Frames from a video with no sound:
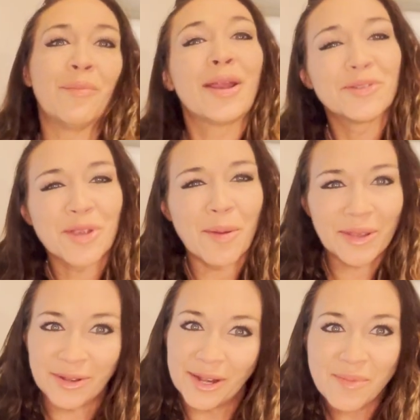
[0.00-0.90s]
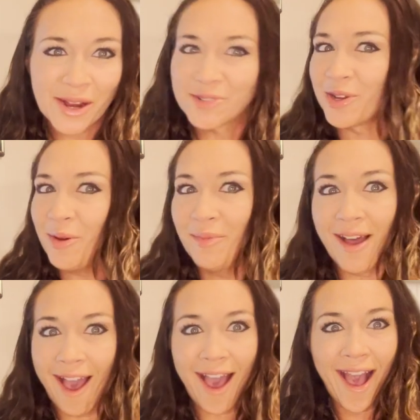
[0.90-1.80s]
microscopic, you need a microscope.
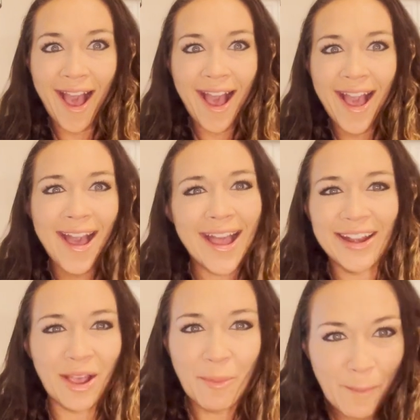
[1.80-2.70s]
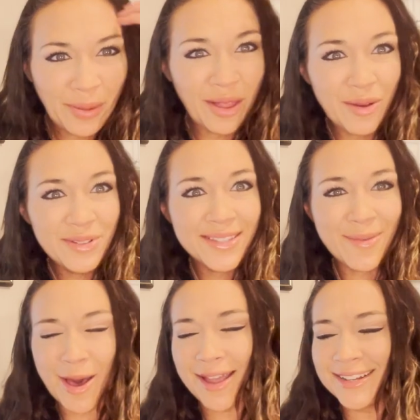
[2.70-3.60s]
I know, blows
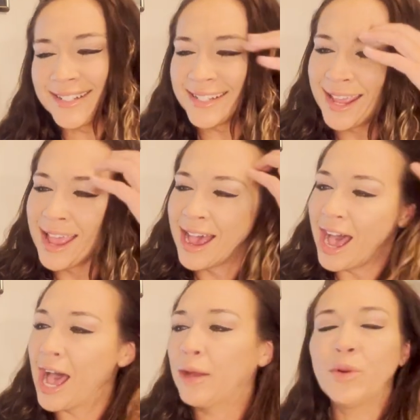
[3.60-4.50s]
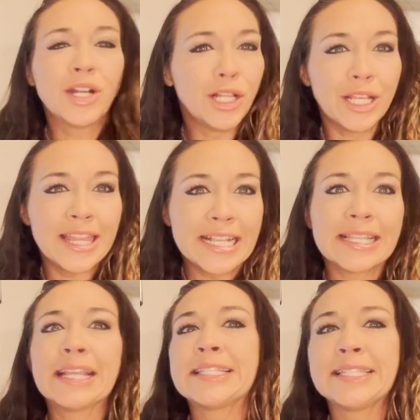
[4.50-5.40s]
the mind. Uh, and we're gonna look at things
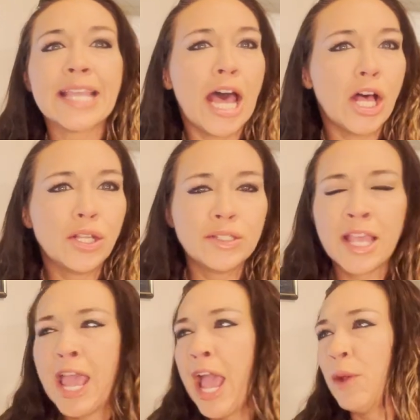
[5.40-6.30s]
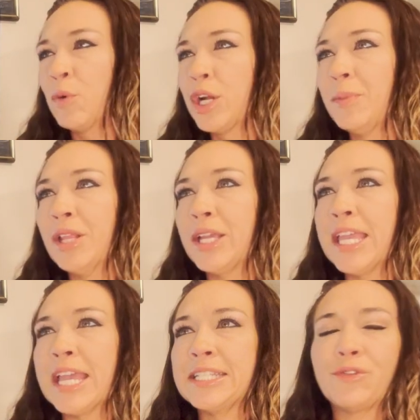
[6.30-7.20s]
like cells, and we're gonna be
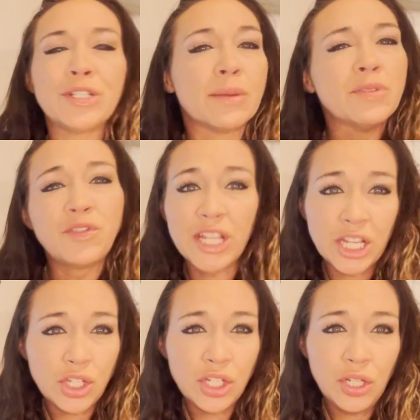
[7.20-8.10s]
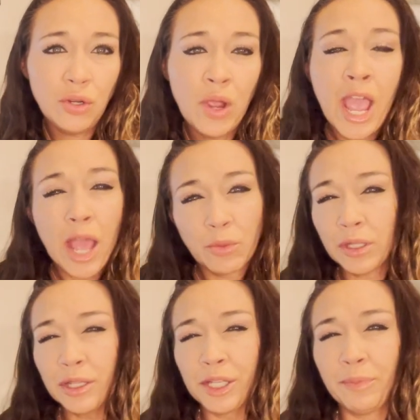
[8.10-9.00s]
looking at different types of tissue, and we're
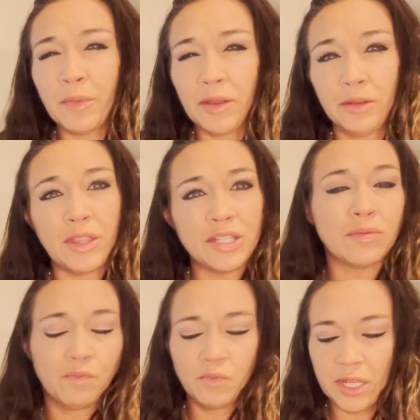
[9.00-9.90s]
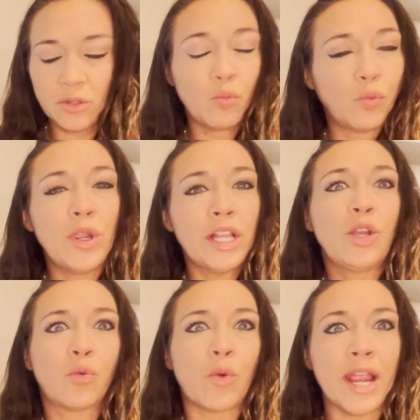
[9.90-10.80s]
looking these these
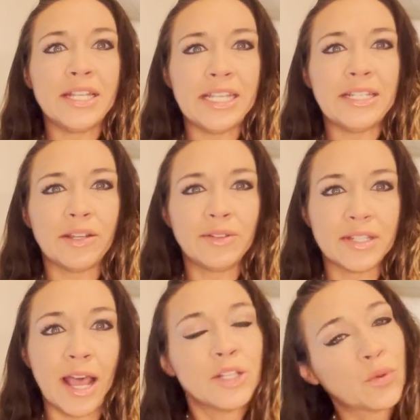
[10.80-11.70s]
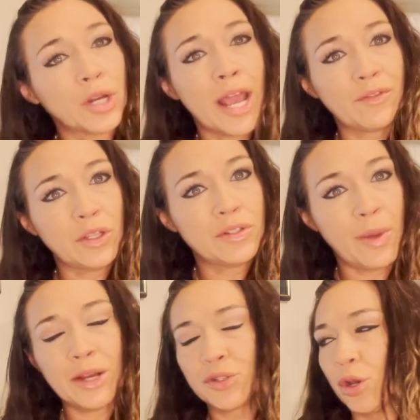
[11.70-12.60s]
really great detailed slides. We're gonna have to use a
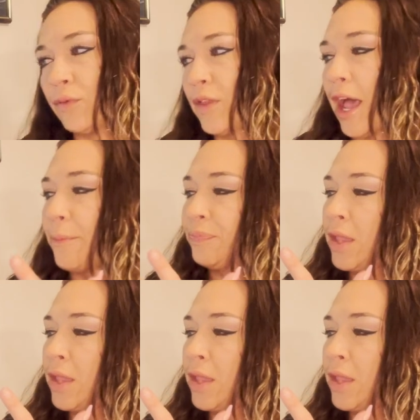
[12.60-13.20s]
microscope for that.